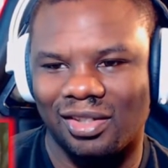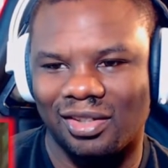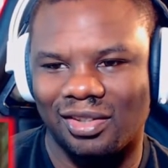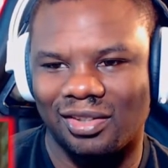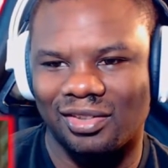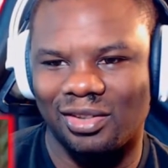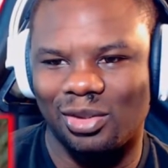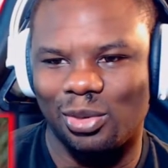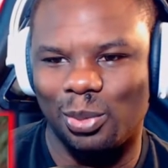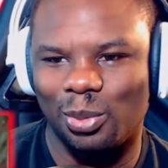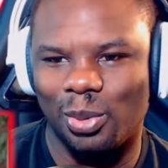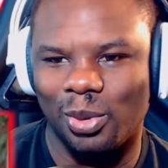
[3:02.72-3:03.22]

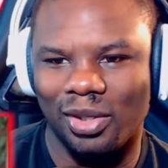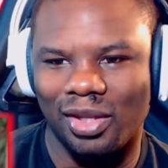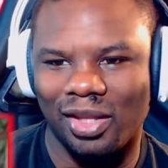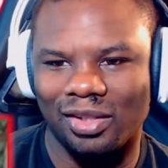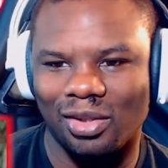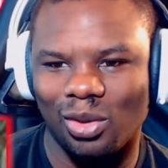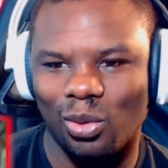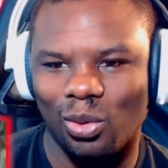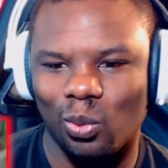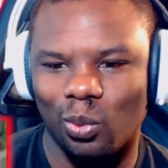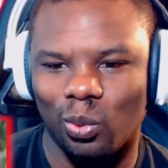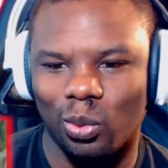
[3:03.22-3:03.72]
you pick like the
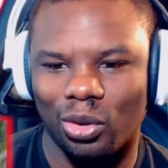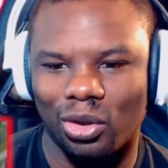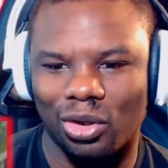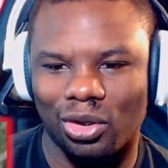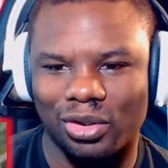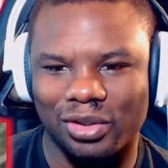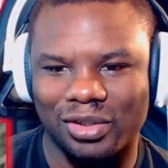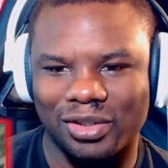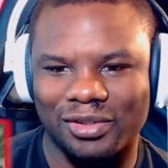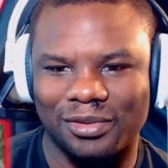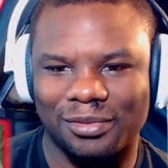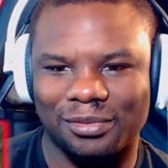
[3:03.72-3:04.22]

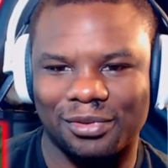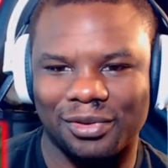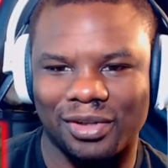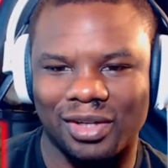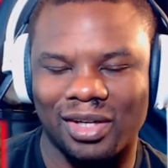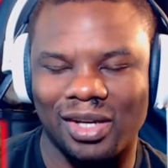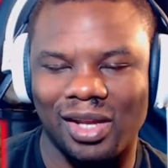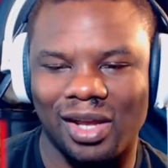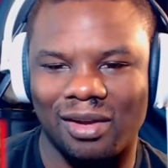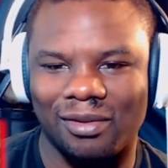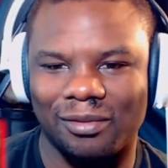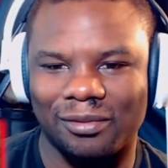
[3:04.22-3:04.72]
worst freaking
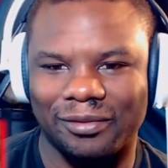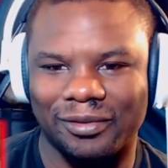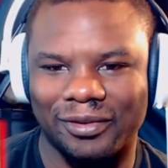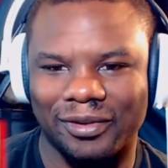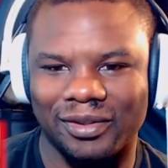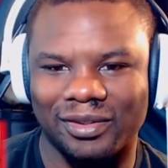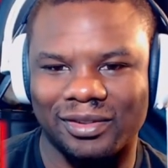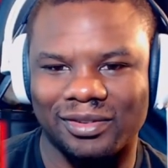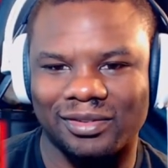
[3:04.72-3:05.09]
outfit.